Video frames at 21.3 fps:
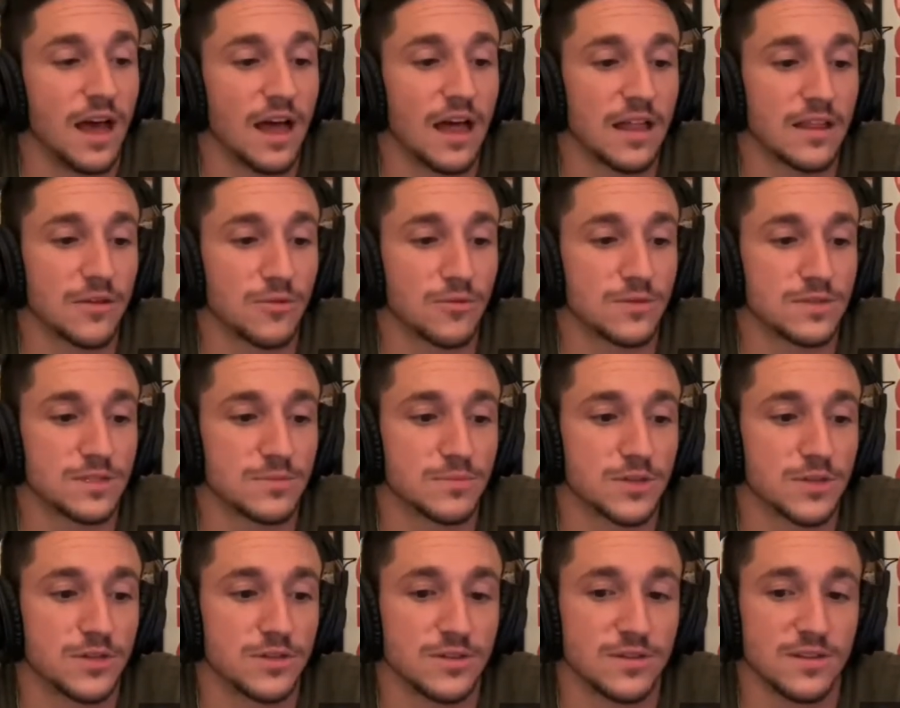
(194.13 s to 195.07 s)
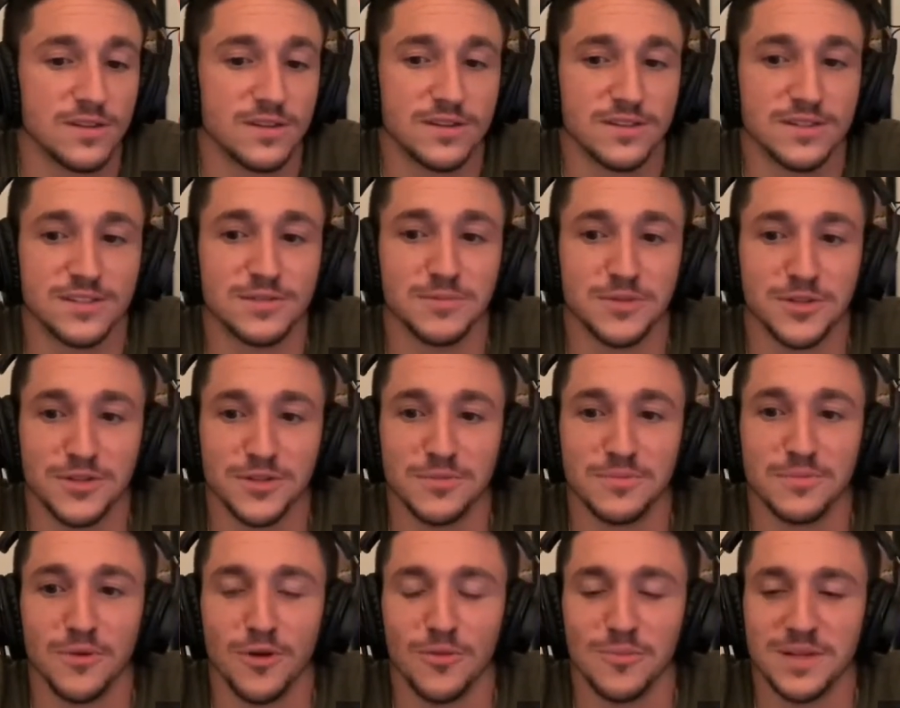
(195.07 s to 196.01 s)
Uh, there were some good some good
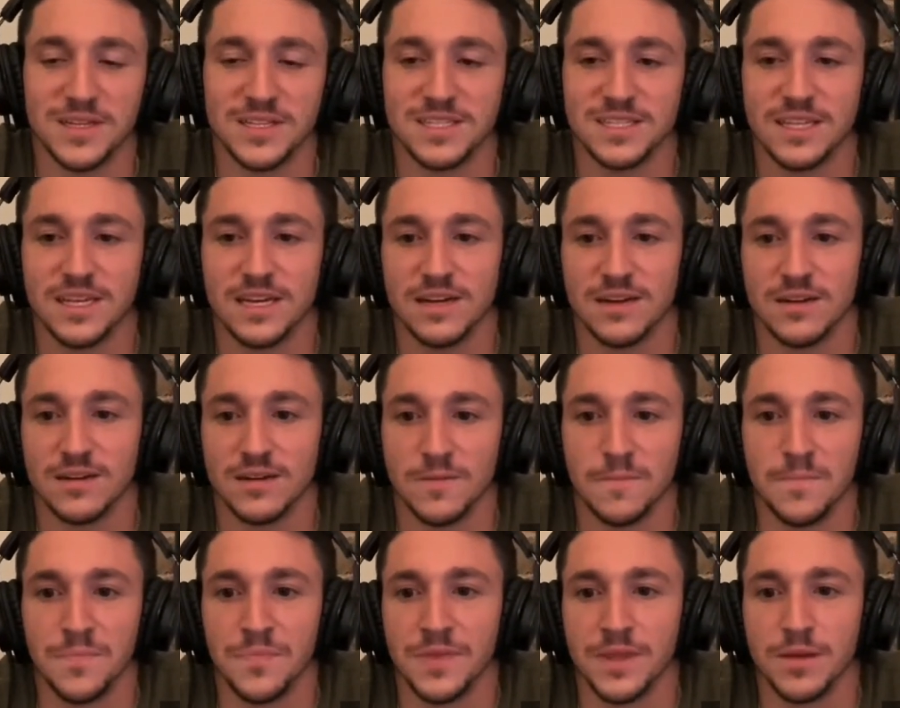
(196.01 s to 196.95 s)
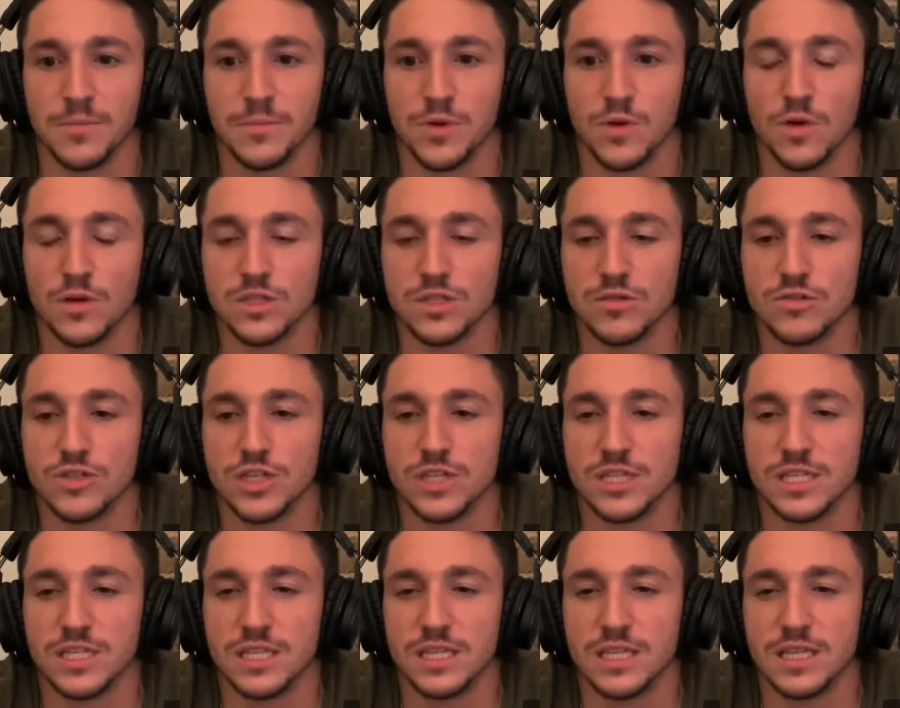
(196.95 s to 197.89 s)
moments there, but also
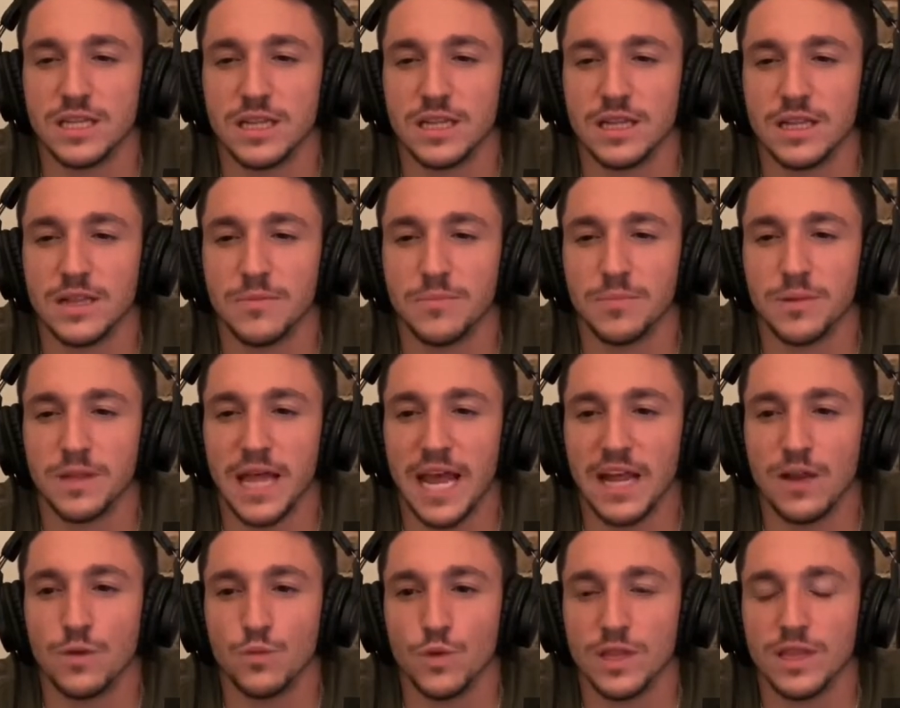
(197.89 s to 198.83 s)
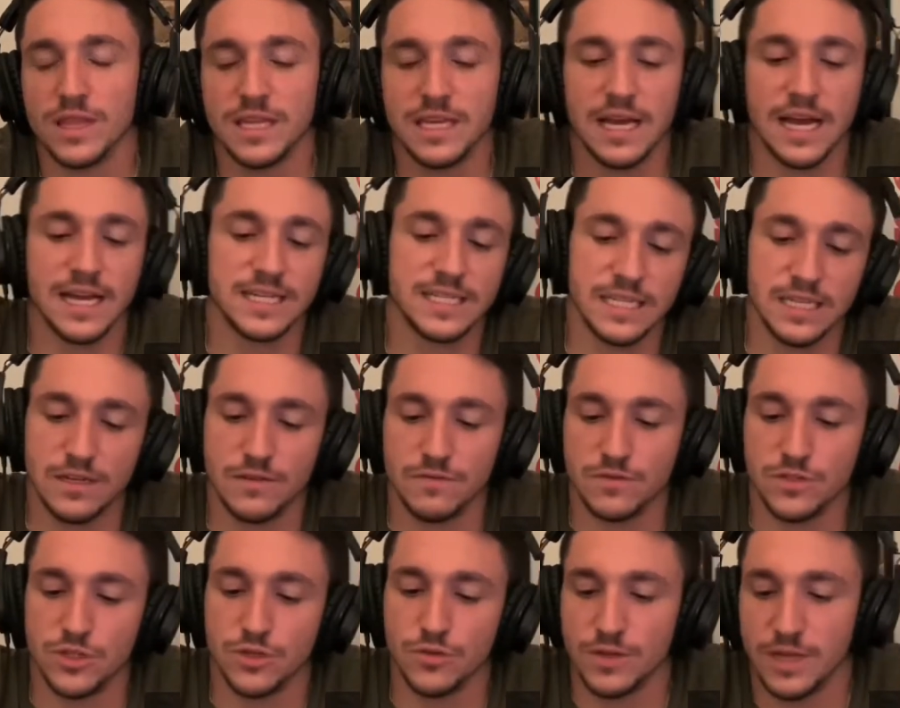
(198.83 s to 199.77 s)
just playing with the idea
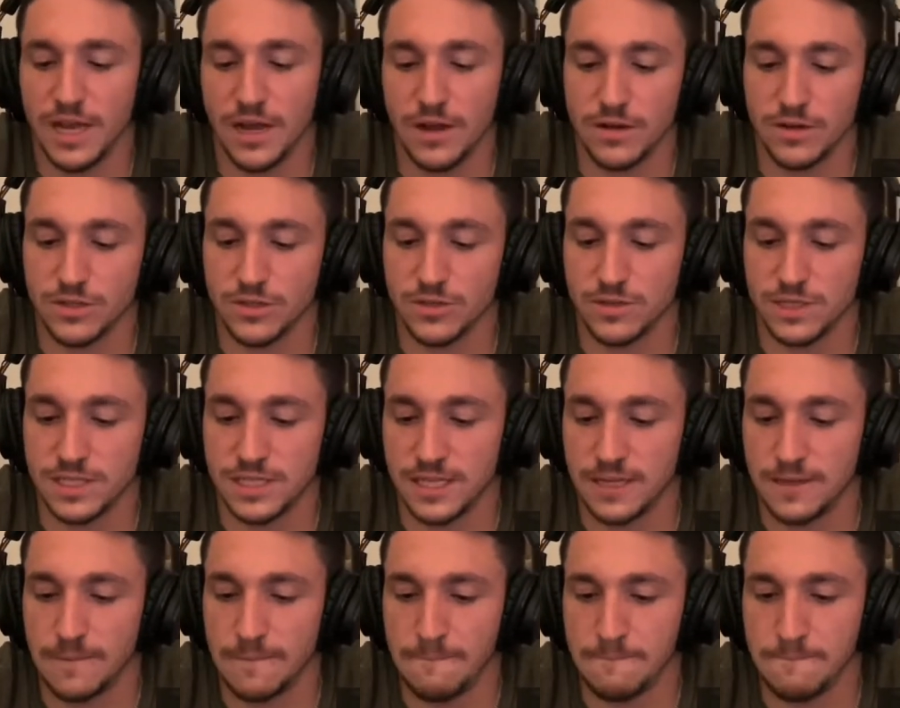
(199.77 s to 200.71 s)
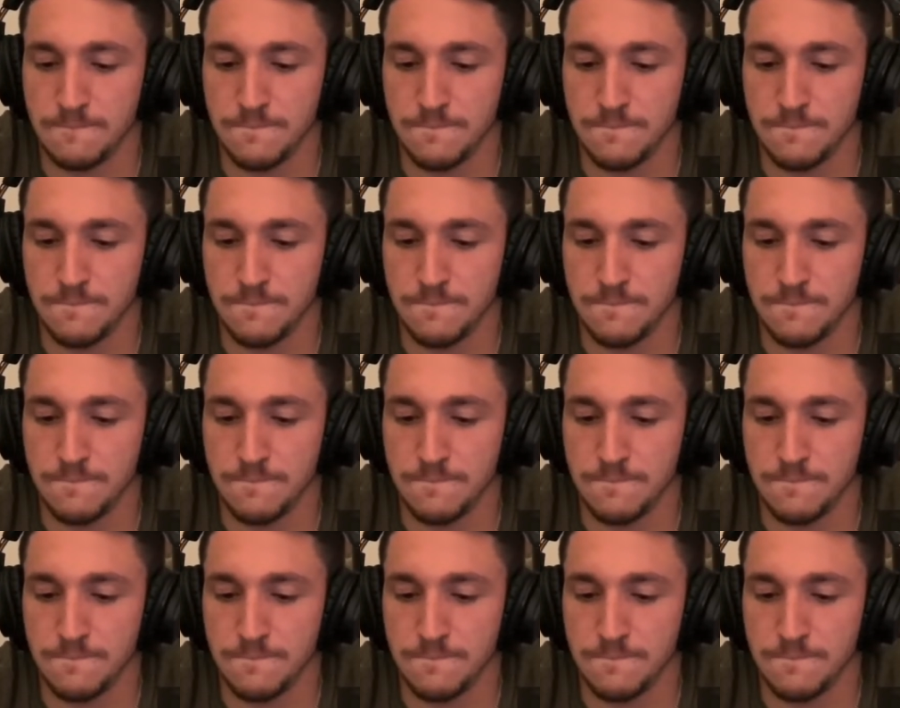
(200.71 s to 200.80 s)
of two characters that